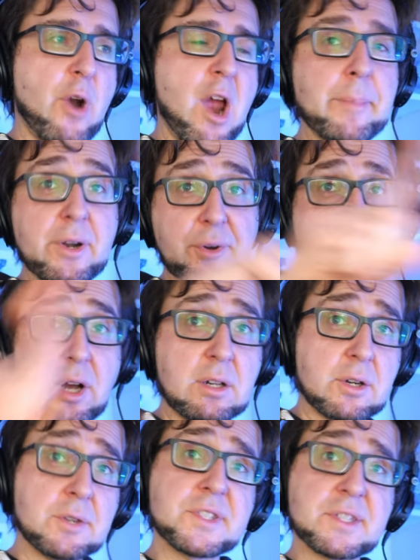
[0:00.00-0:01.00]
primary
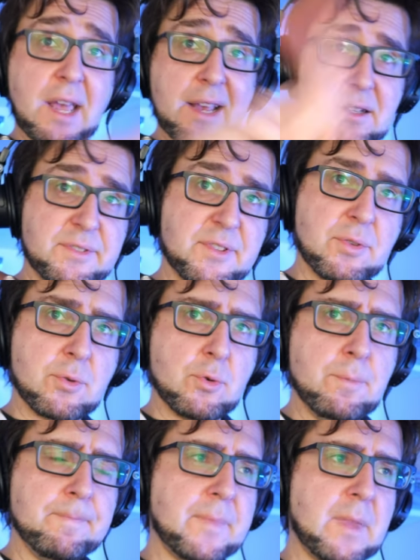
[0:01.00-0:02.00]
color cycles
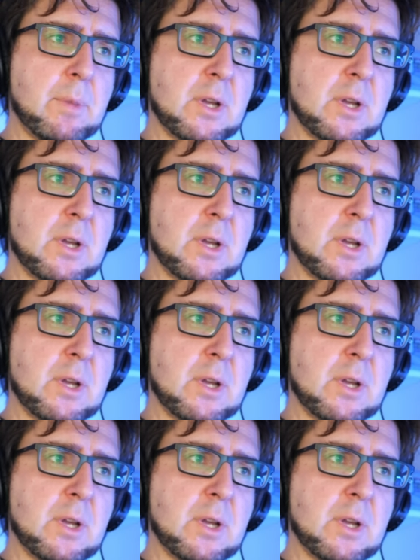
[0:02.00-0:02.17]
through,